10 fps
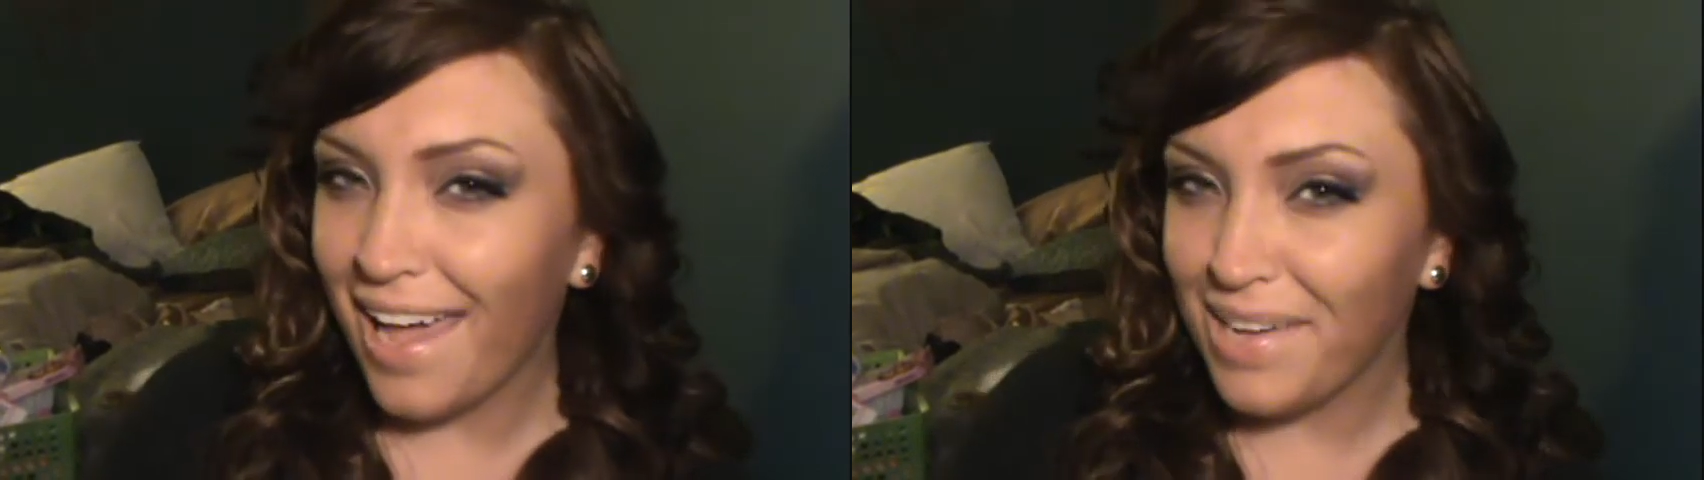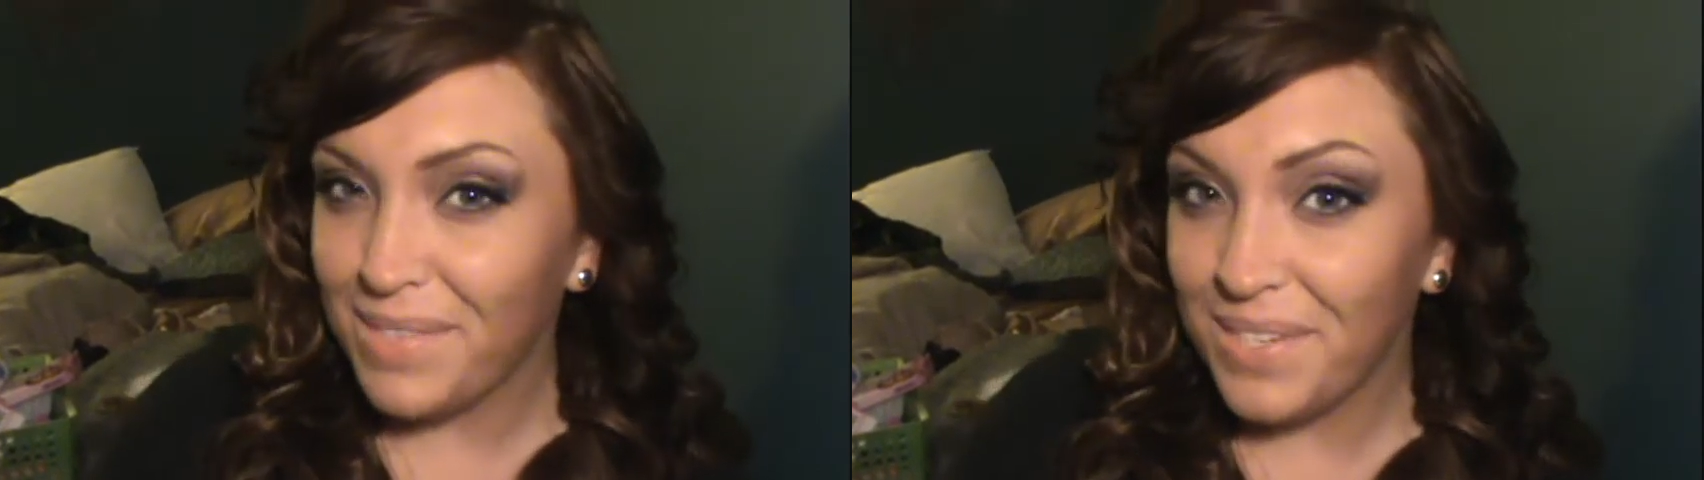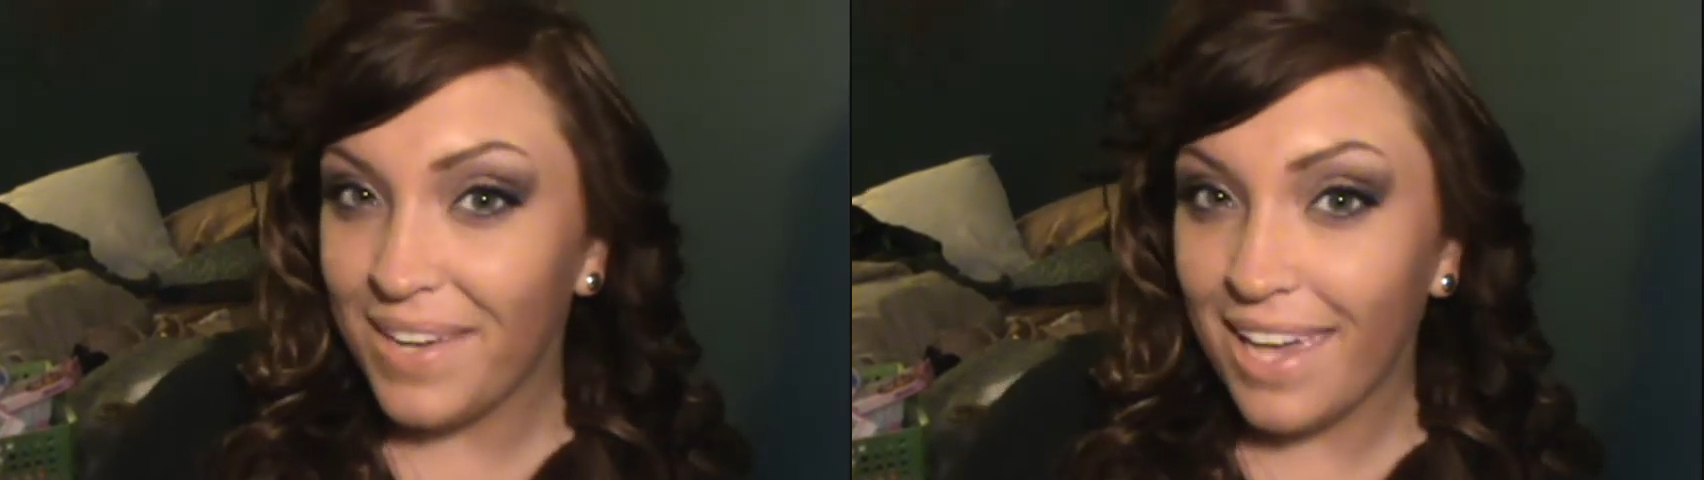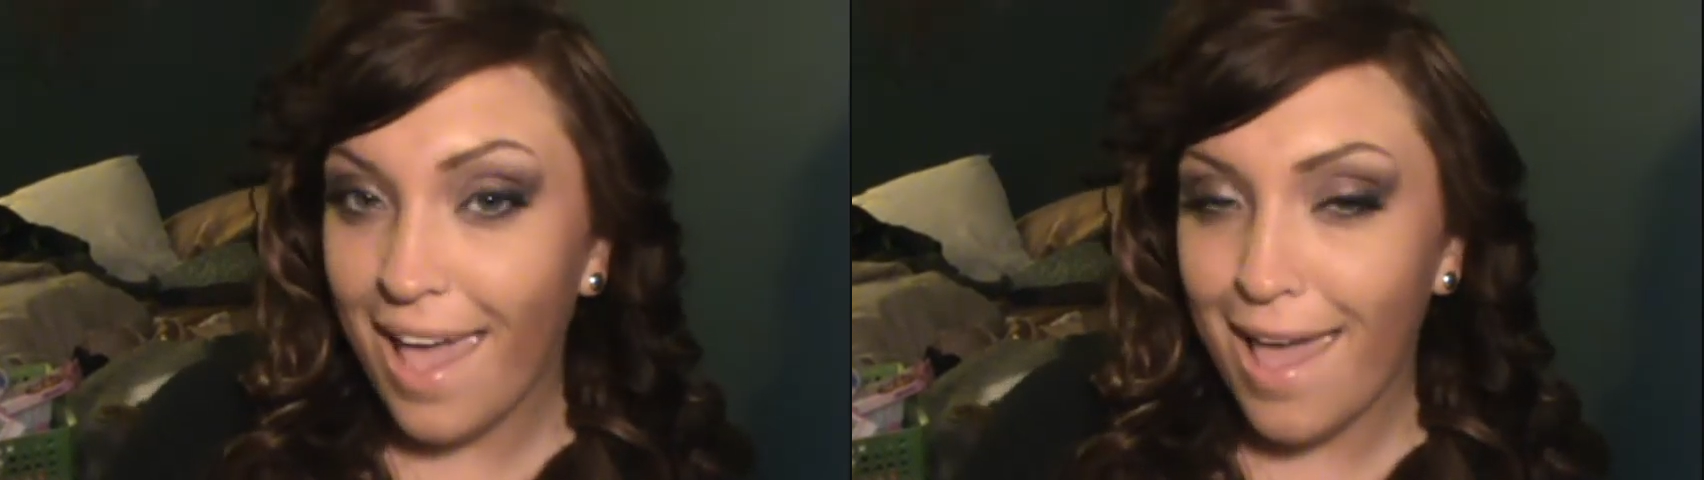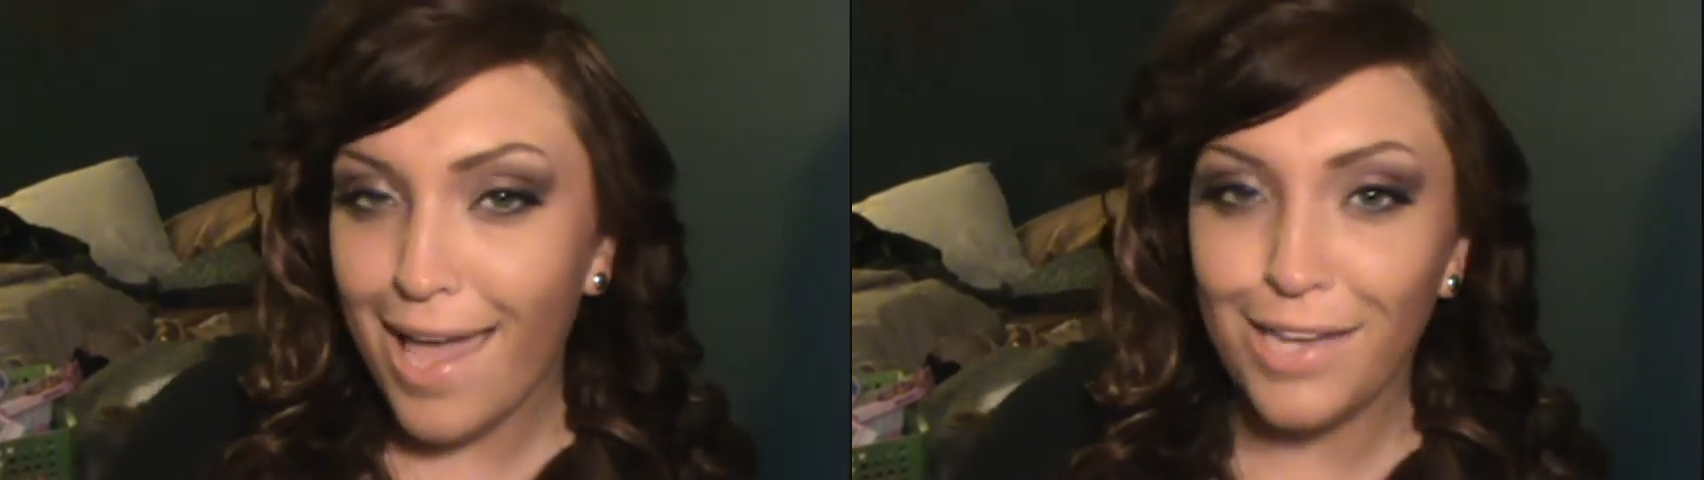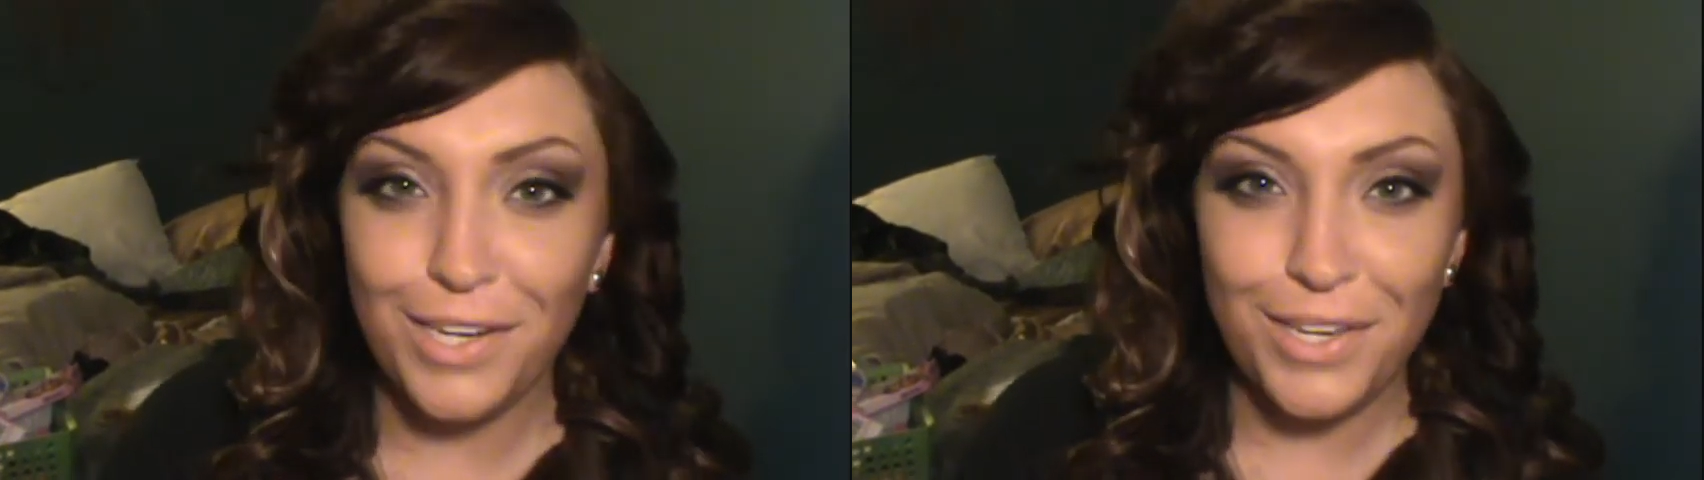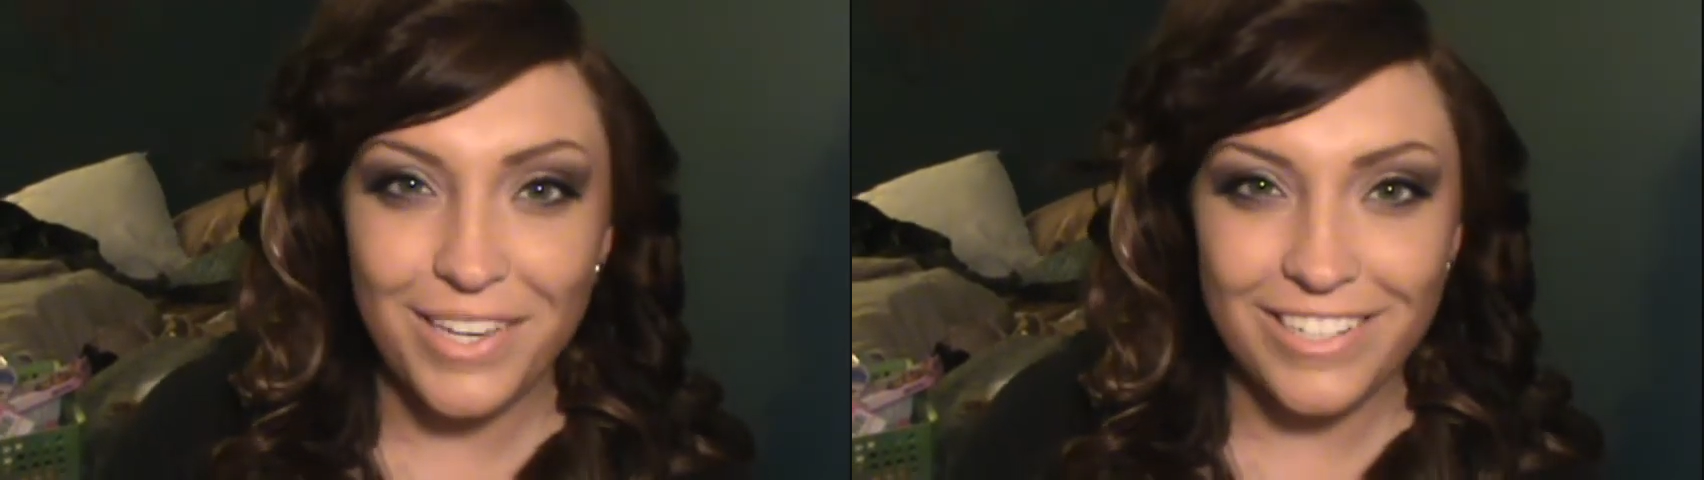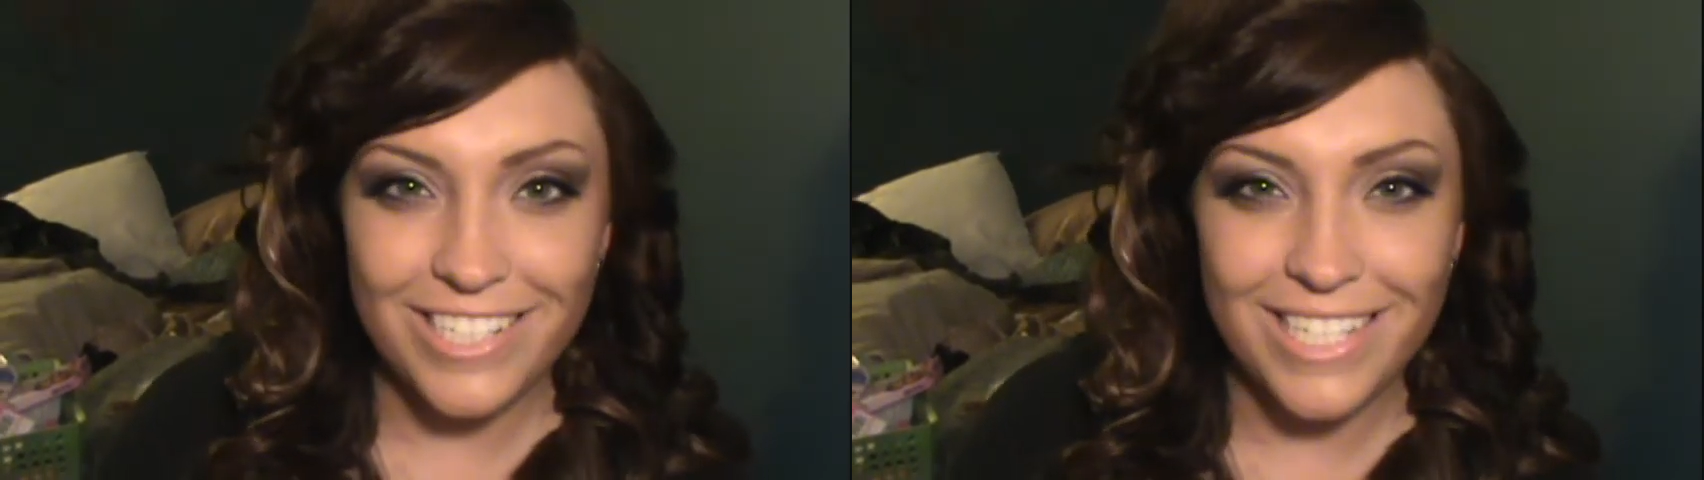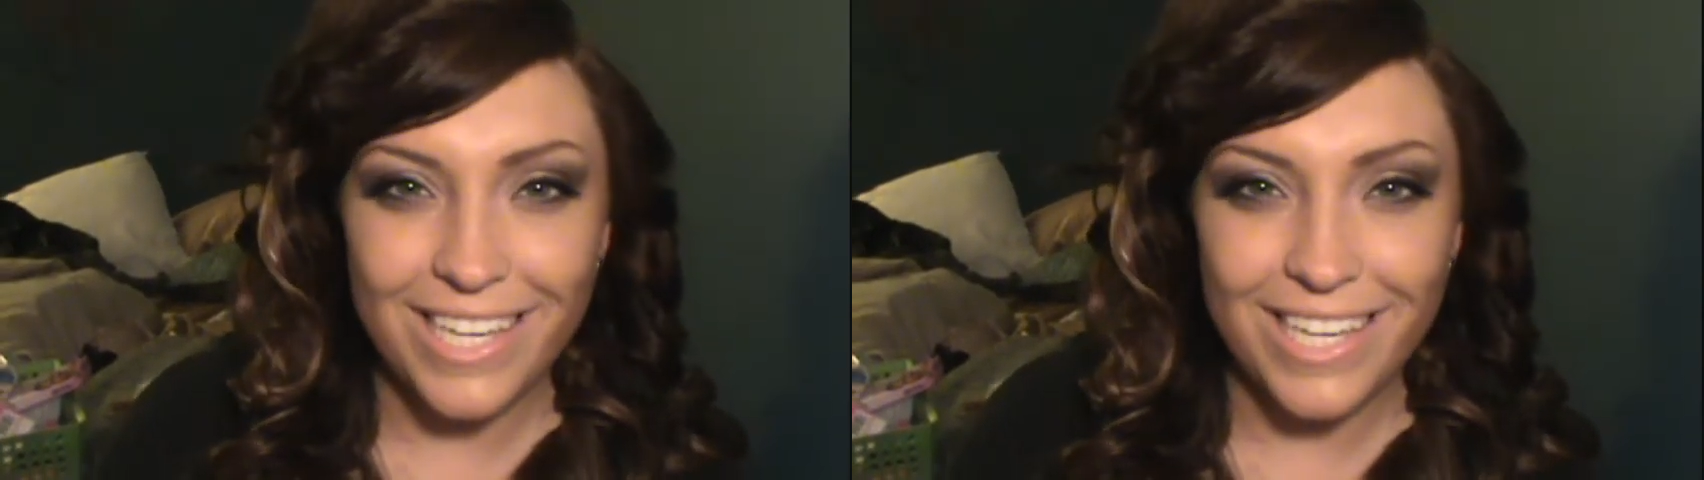I am doing a New Year's